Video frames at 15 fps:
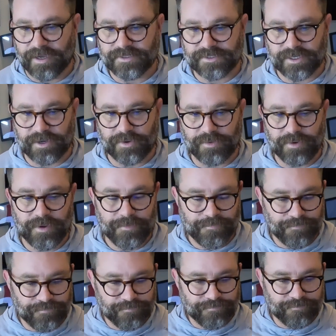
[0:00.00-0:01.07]
So
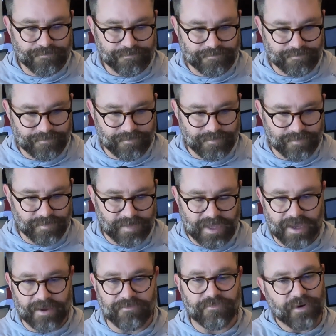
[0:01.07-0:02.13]

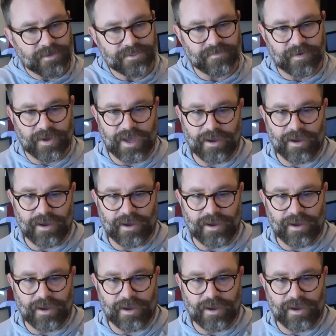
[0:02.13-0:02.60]
yeah, first of all,